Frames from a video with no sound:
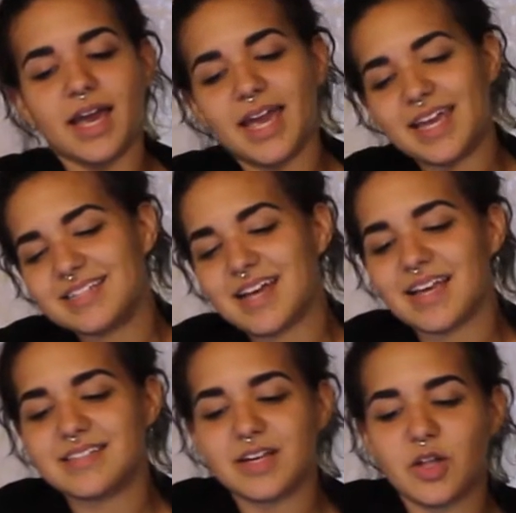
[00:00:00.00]
It
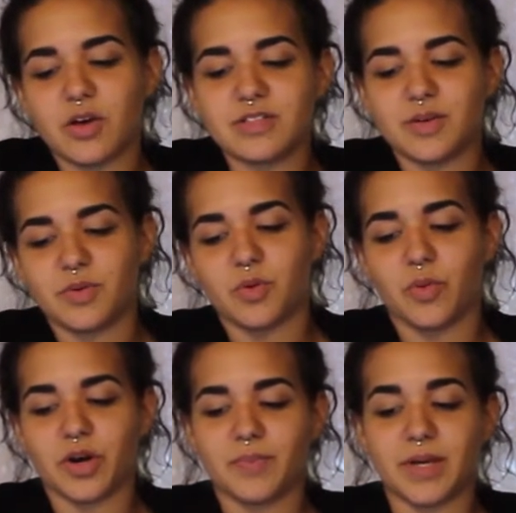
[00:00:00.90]
ties in closely with the
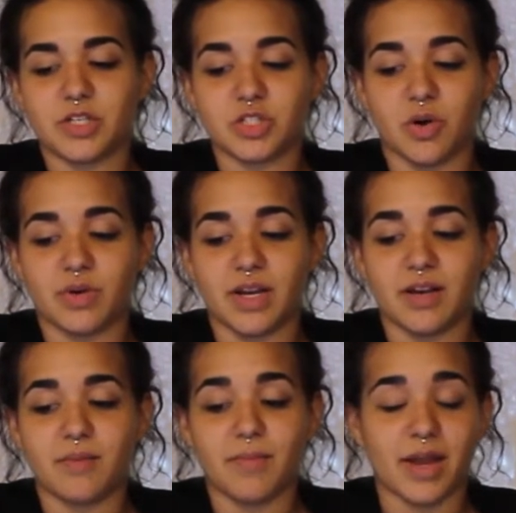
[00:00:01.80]
work being shown in
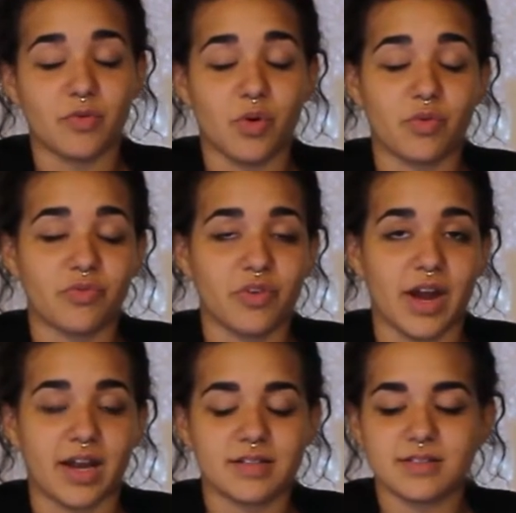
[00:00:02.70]
Mameron,
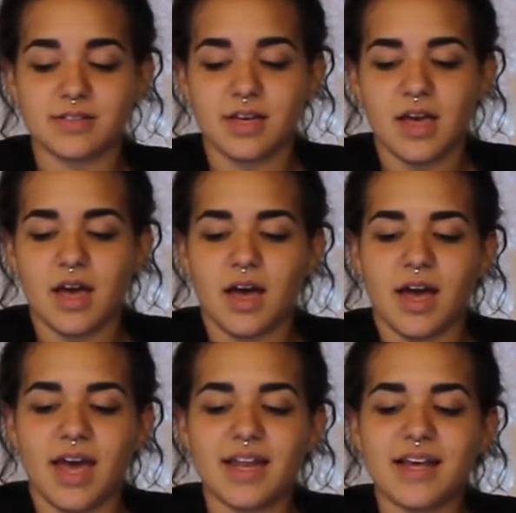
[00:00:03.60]
France.
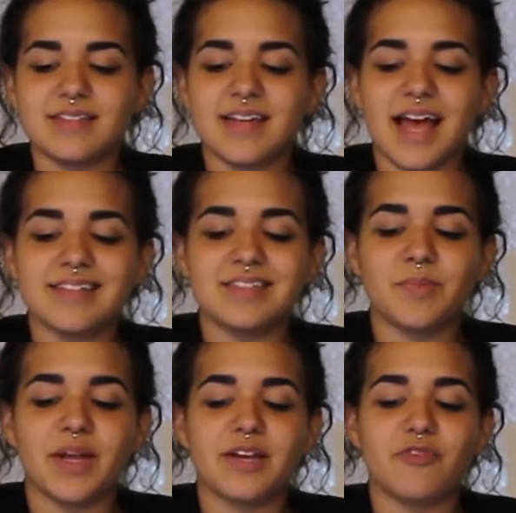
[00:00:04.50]
It has an
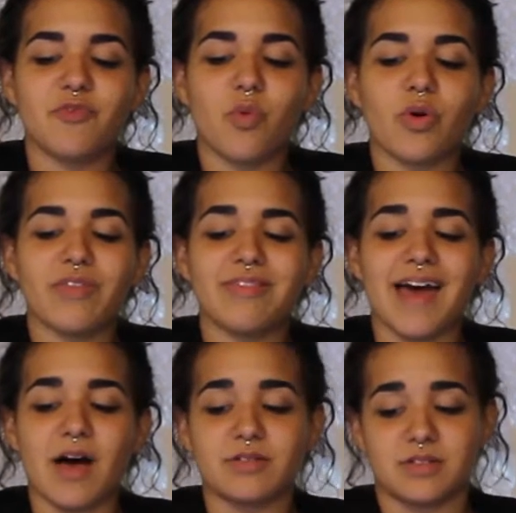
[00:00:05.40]
estimated
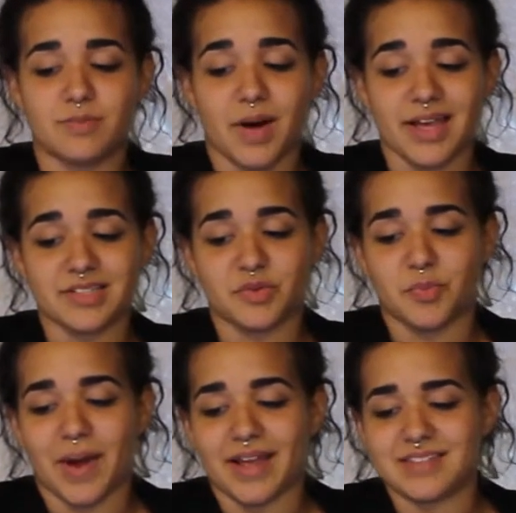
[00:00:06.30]
4,000 bison
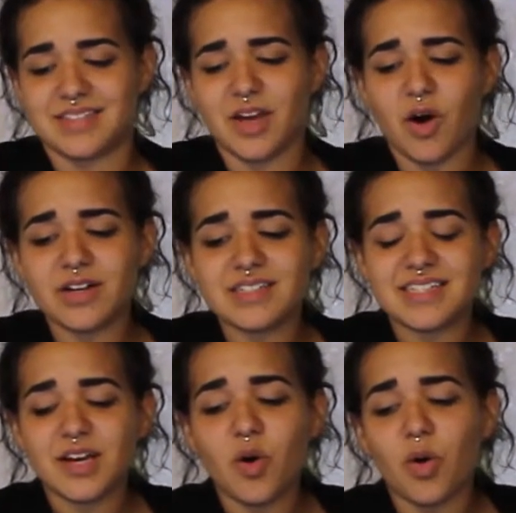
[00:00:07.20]
remains. The artists
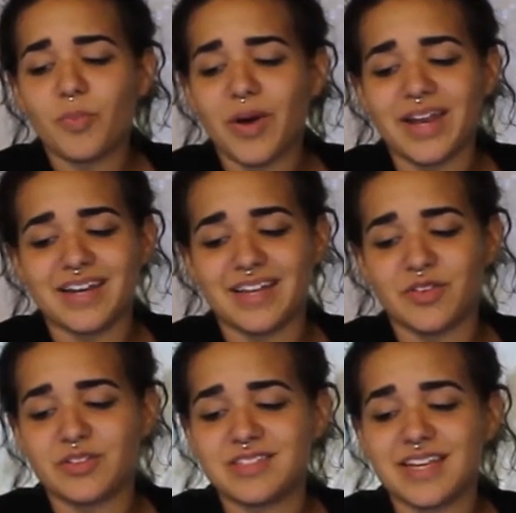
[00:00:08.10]
incorporated in
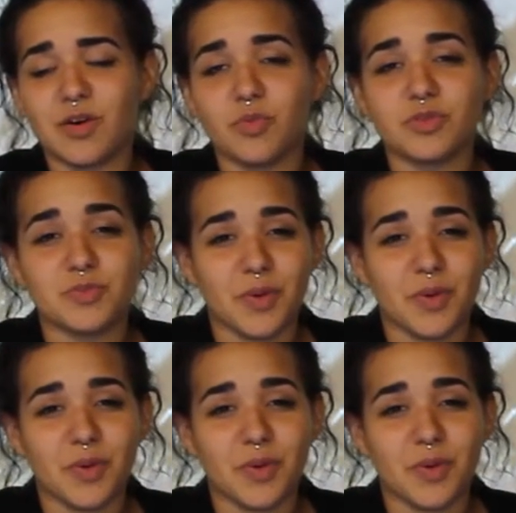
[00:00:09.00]
their single